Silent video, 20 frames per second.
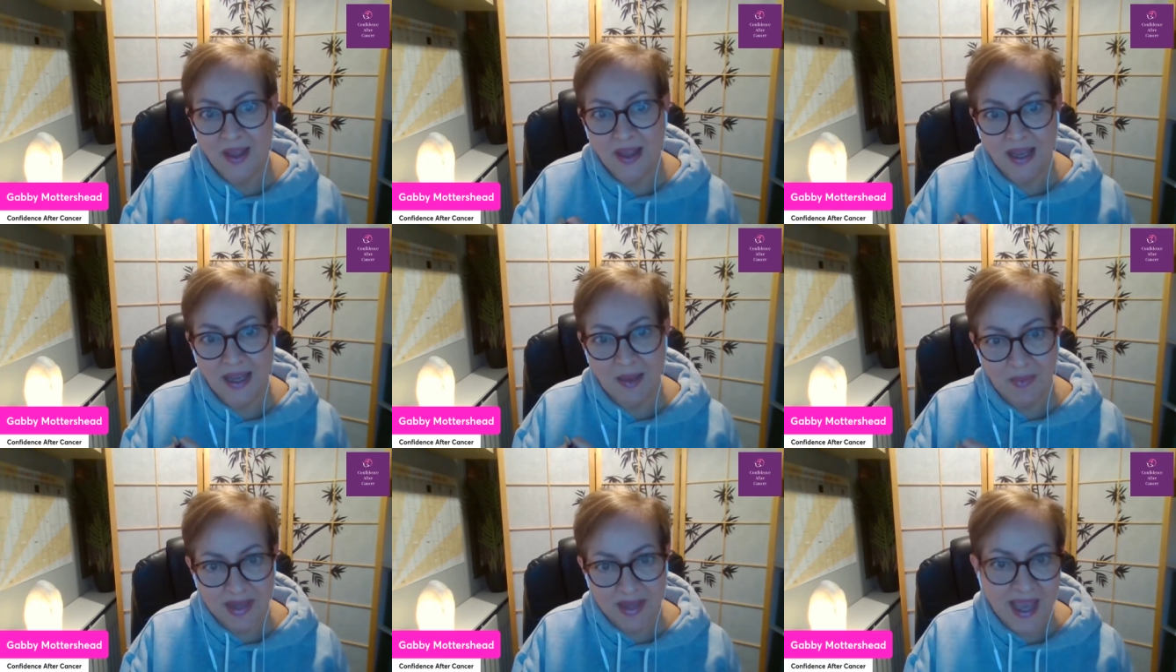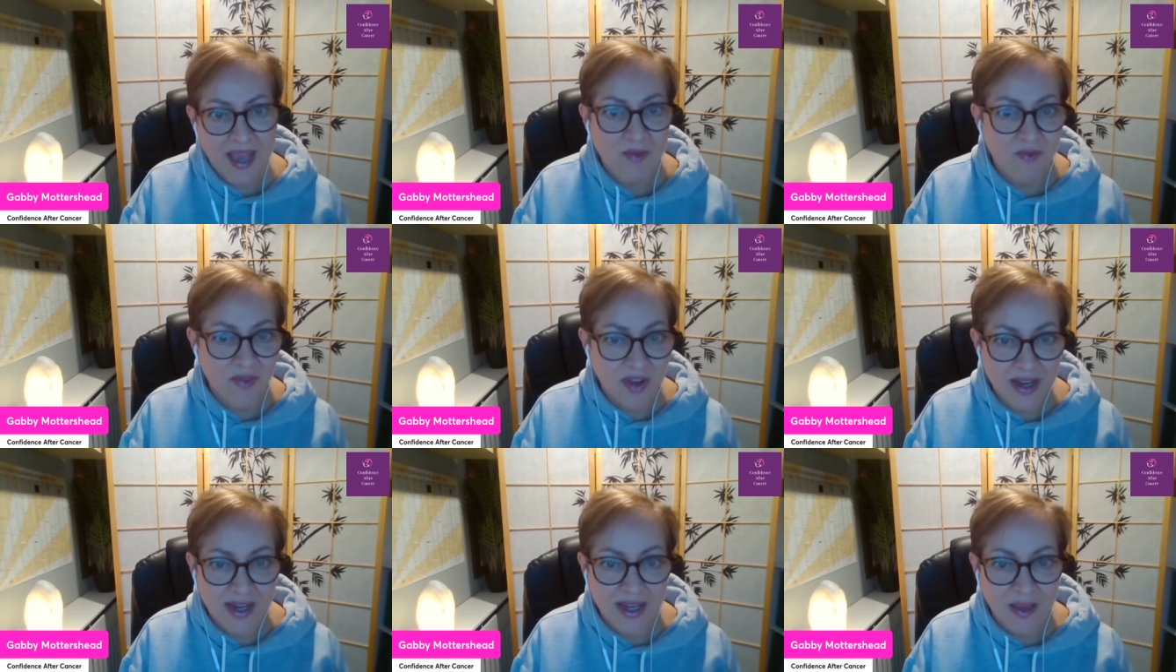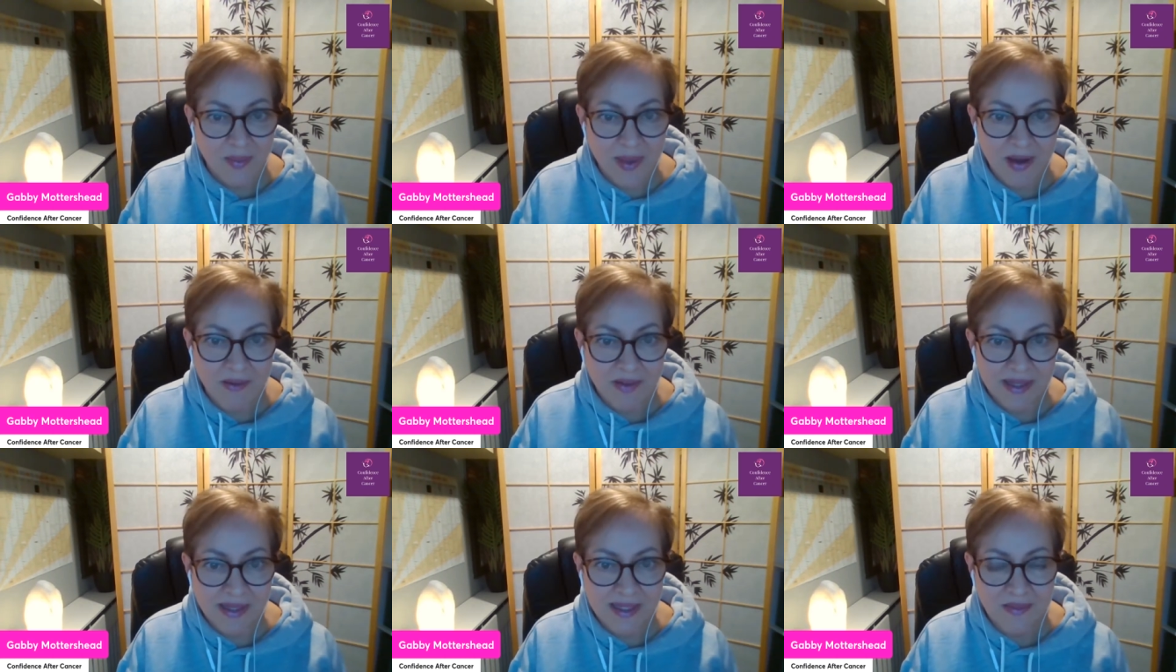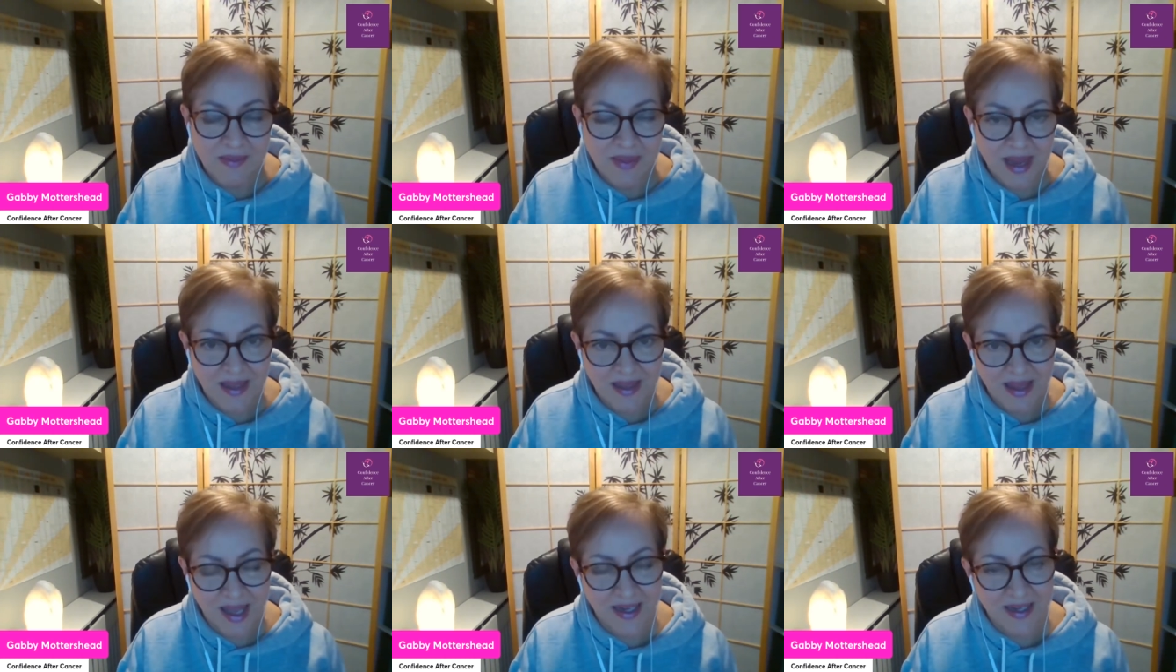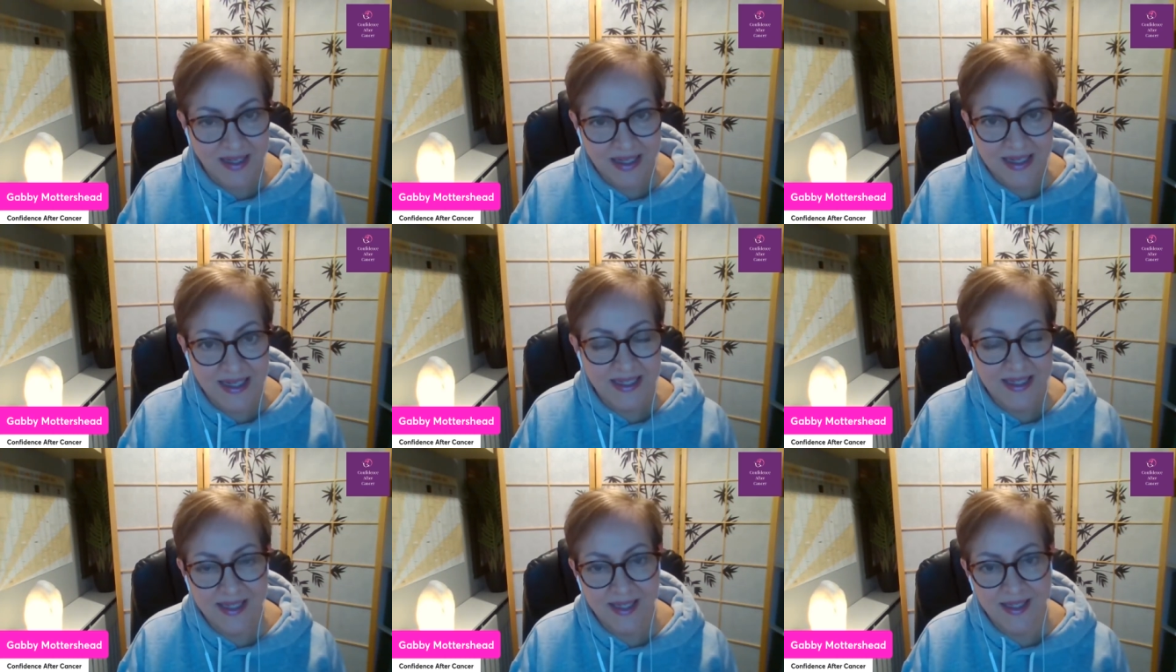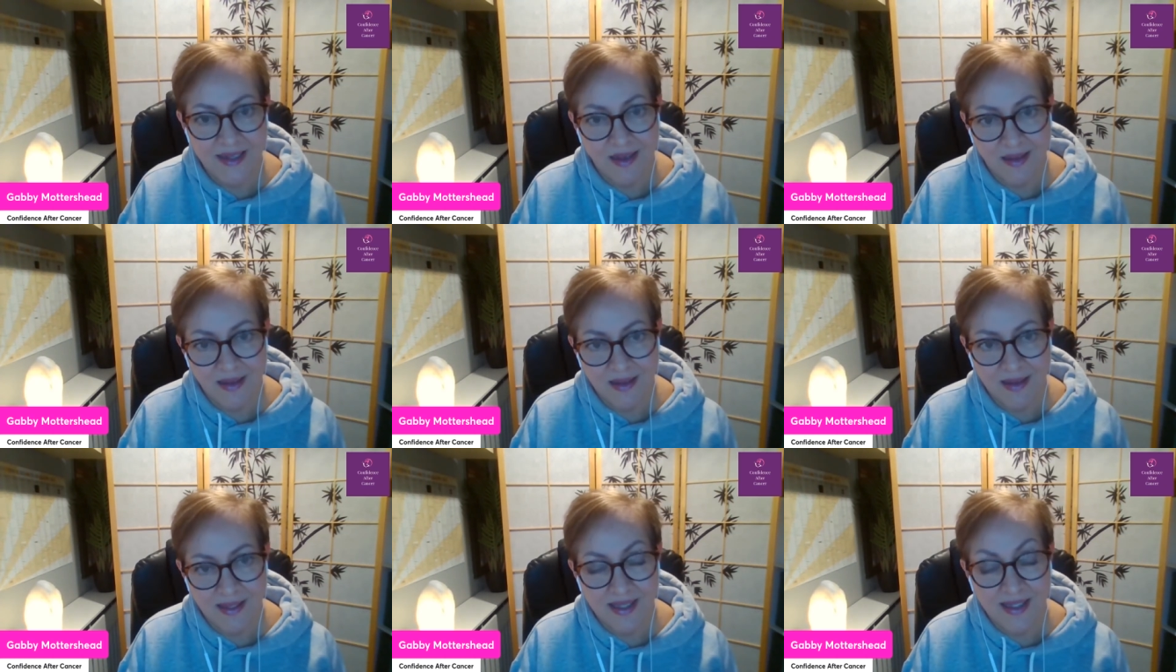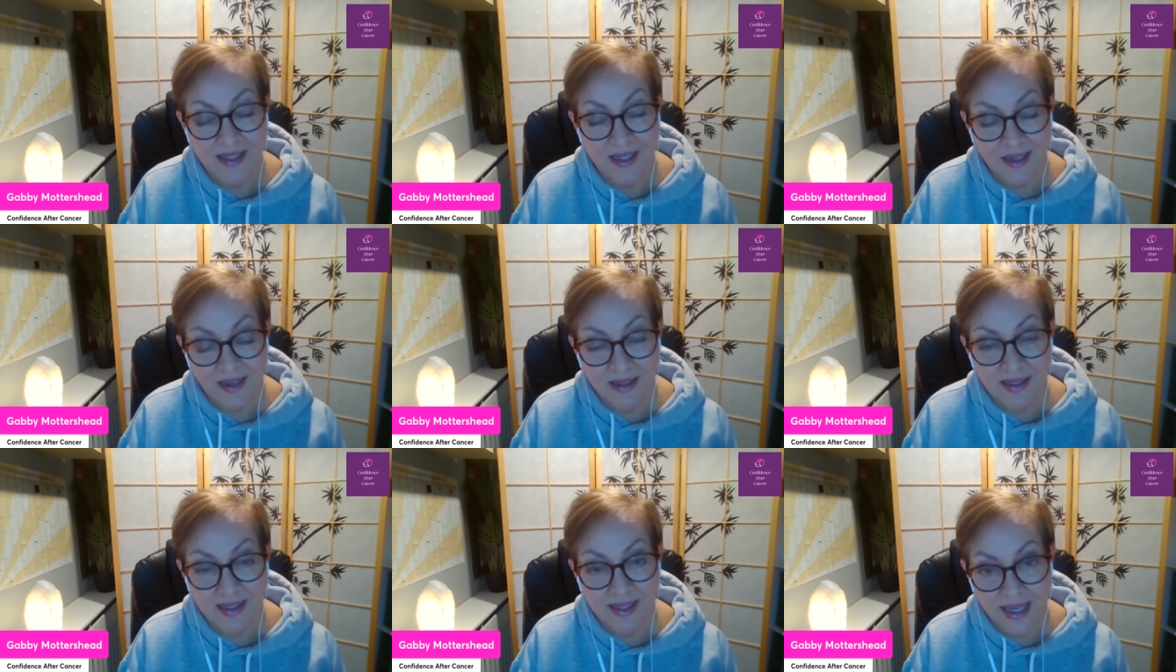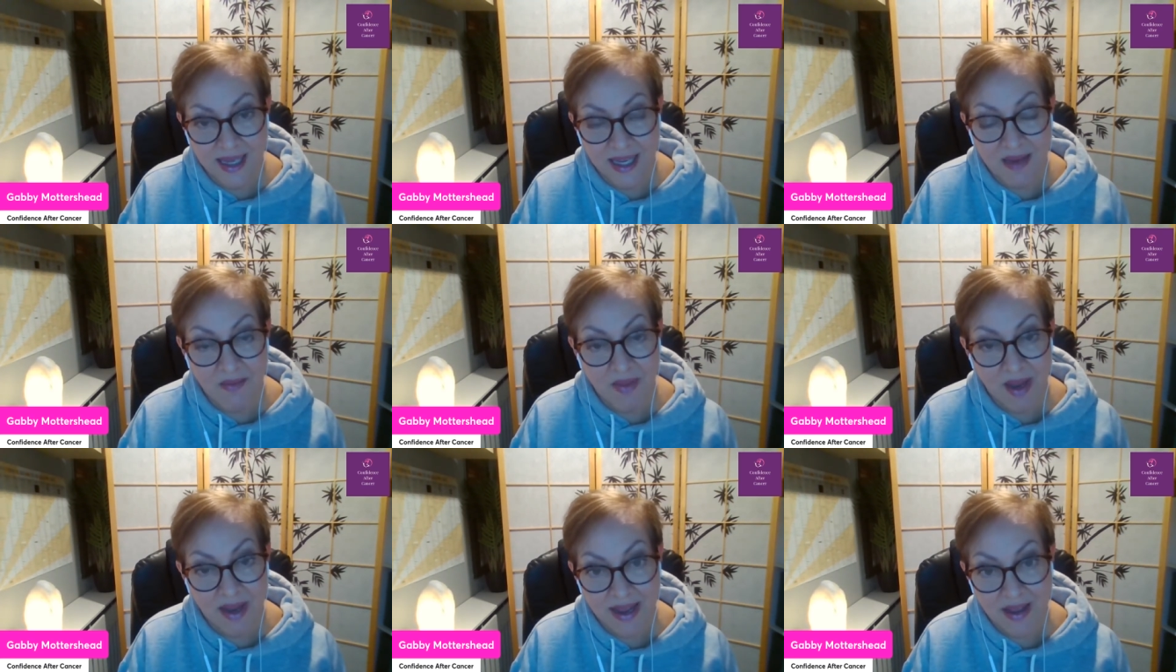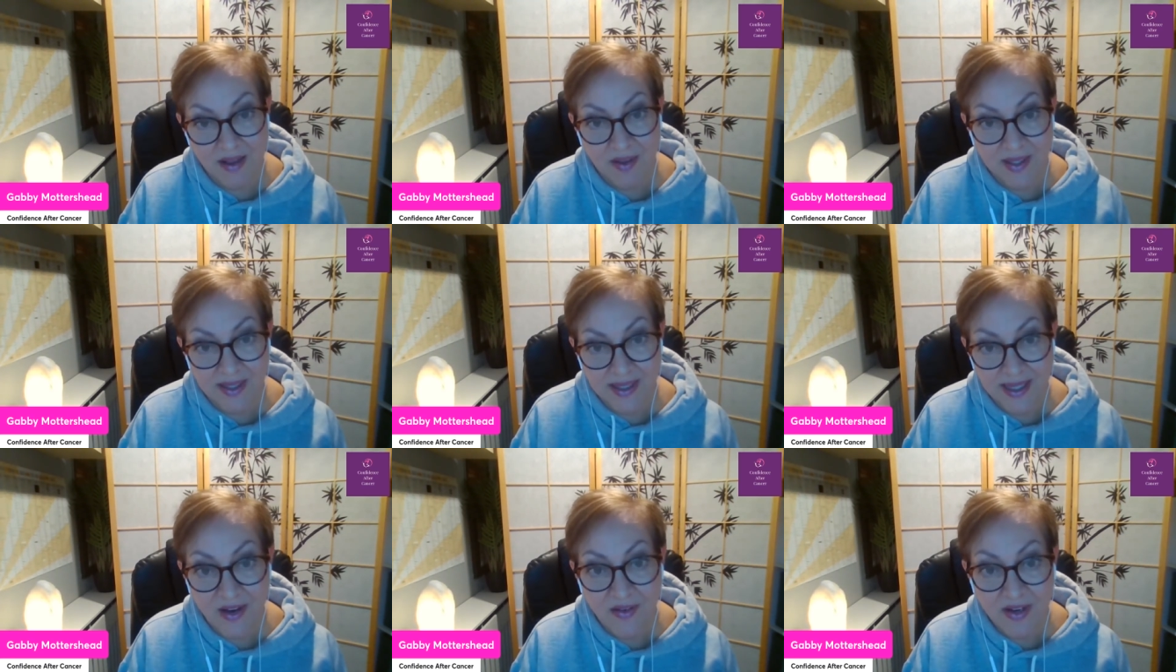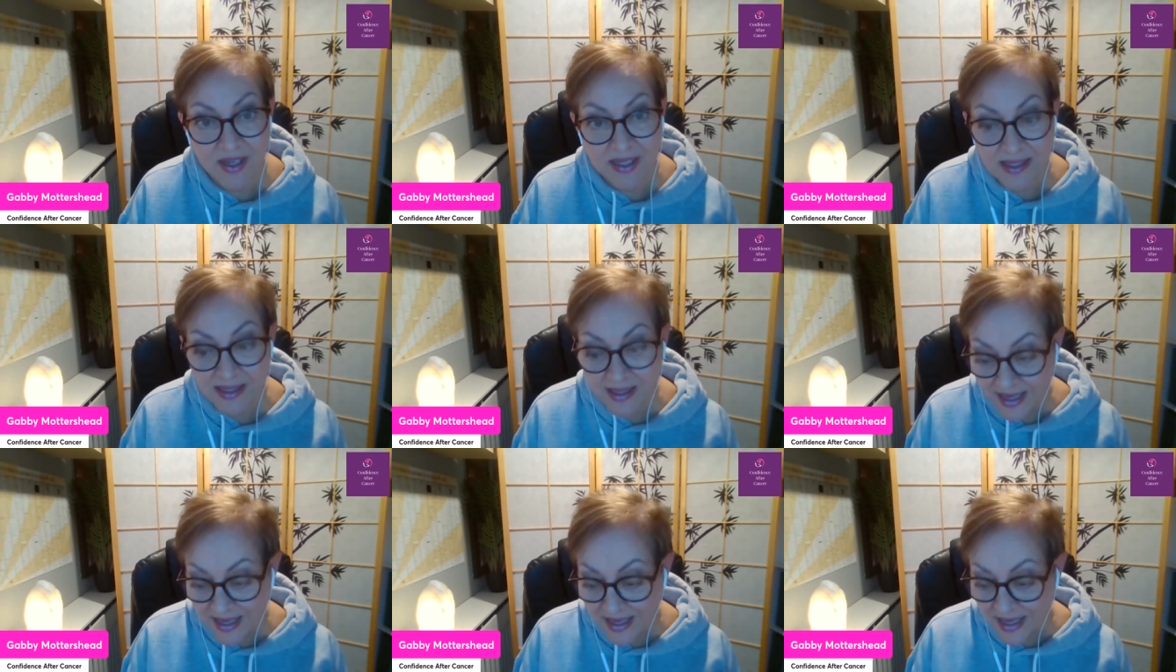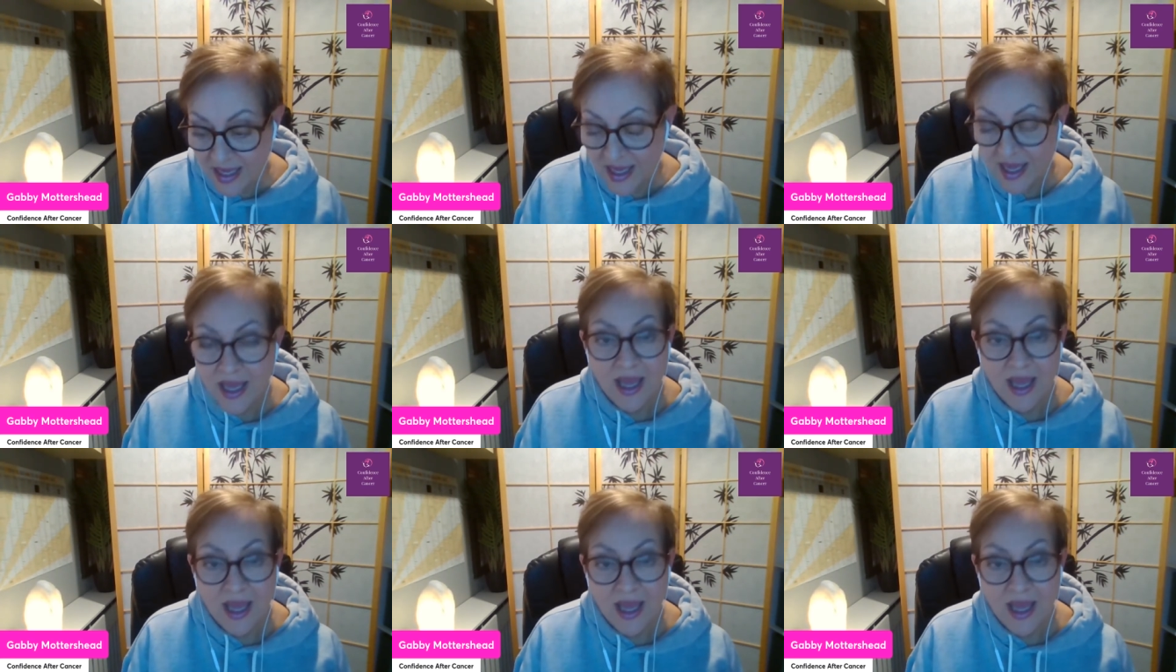it became really apparent to me I needed to start taking my health seriously.